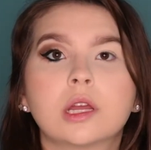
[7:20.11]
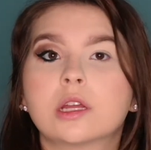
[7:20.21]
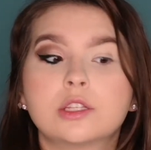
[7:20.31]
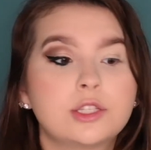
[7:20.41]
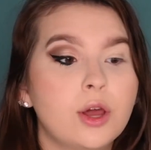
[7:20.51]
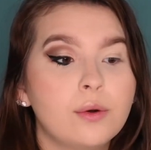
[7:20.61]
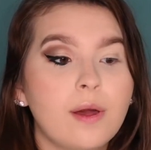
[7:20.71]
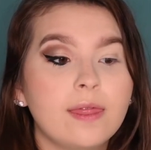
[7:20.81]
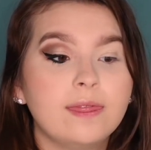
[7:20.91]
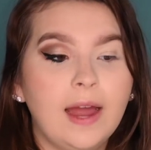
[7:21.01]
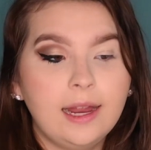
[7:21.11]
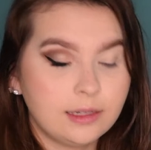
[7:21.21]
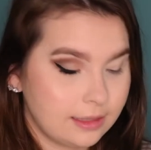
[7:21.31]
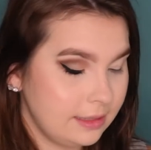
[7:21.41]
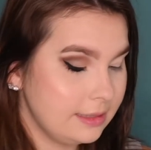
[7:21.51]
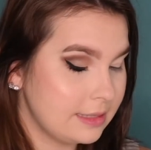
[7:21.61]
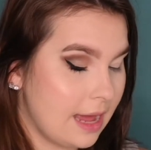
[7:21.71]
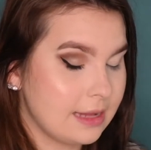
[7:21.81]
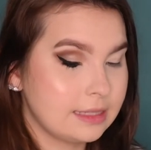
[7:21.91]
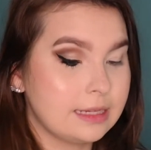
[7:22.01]
So that is
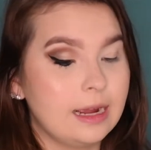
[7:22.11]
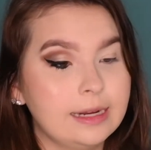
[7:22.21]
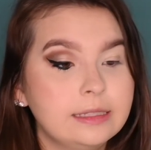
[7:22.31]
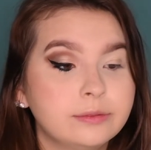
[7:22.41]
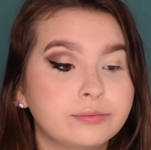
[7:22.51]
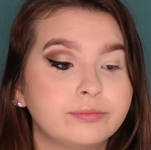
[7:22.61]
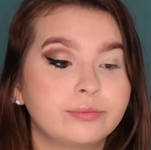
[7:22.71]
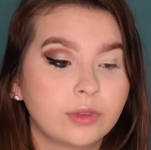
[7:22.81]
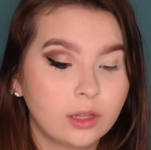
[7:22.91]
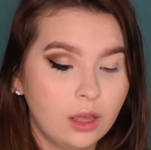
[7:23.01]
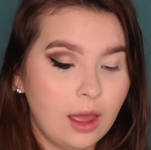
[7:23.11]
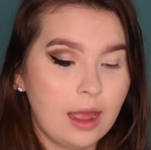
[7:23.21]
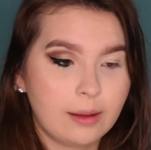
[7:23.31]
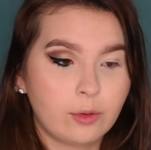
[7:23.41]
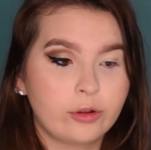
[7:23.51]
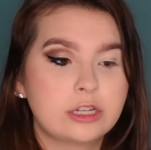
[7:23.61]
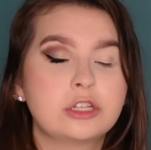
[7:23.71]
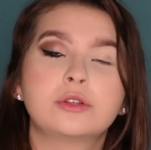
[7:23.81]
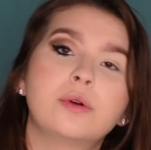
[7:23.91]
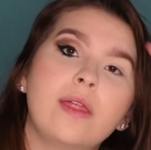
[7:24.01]
that side. I'm going to
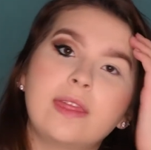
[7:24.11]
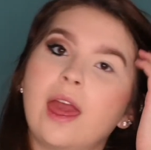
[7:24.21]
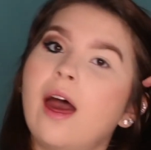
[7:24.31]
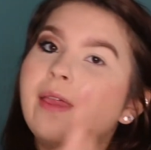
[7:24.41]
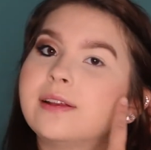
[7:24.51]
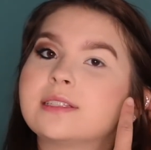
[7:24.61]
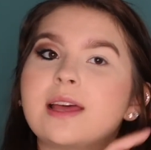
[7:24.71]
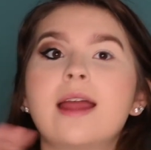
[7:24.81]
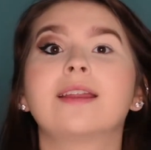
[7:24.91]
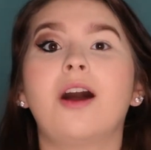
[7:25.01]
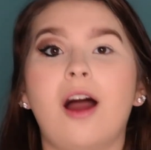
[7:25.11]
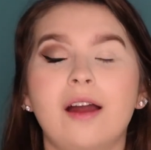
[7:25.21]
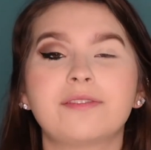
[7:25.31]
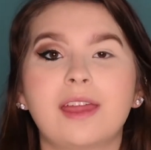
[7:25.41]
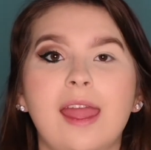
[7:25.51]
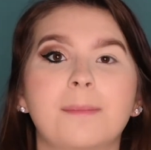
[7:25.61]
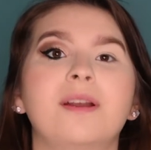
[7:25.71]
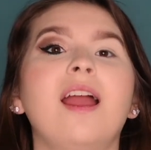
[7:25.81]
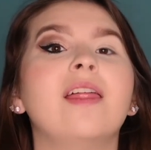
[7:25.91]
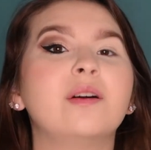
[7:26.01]
do the other side off
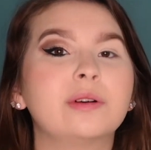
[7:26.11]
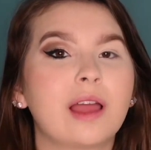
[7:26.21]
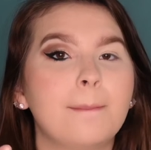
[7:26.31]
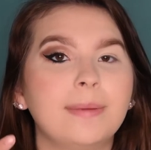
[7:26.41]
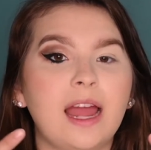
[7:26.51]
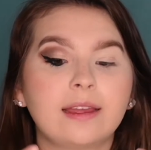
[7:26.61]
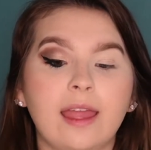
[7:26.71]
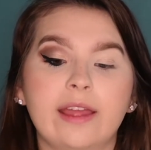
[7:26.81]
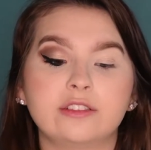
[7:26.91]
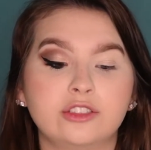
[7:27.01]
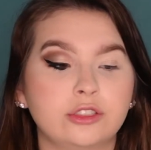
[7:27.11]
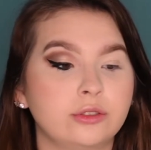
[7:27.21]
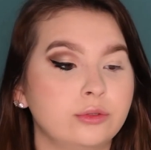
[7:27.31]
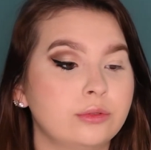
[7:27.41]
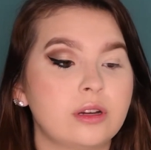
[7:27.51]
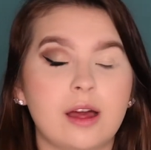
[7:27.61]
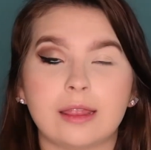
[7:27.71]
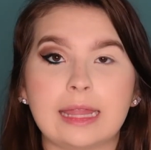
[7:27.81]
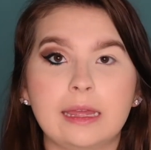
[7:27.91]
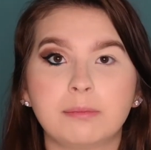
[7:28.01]
camera, and then we'll come back and do a
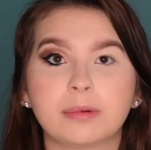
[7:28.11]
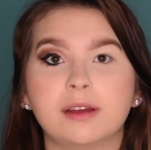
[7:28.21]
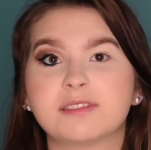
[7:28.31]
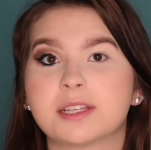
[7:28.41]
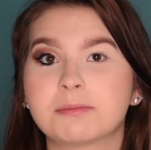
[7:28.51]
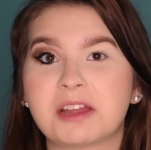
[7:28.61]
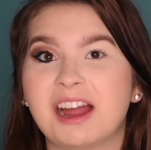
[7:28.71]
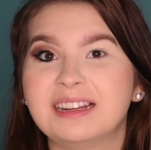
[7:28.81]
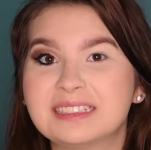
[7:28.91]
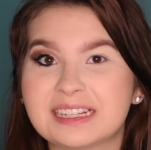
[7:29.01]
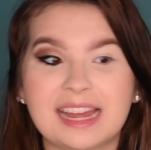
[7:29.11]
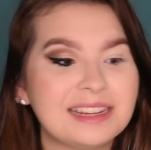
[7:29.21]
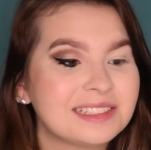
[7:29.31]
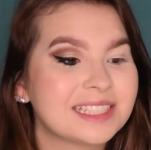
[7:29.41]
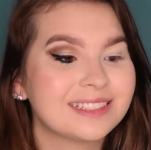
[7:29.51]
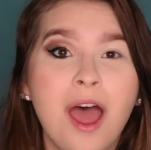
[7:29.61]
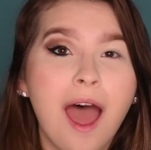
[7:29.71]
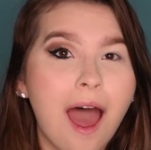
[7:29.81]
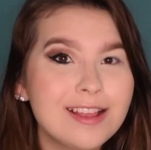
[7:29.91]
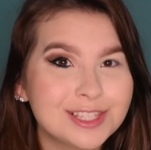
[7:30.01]
lip of some kind, I guess.
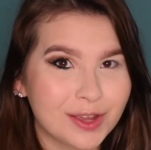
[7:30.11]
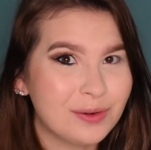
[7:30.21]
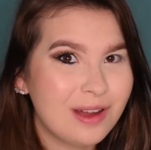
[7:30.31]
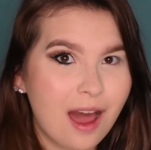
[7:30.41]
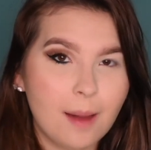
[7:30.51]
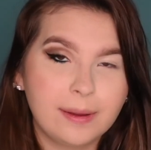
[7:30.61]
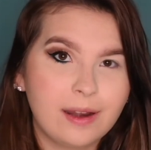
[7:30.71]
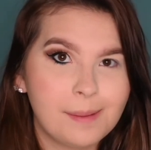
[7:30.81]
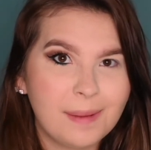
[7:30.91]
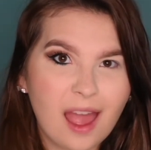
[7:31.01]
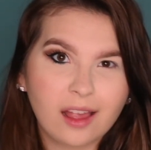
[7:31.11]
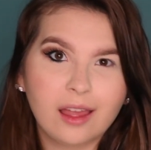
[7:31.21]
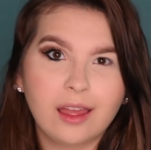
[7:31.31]
So I'll be right back.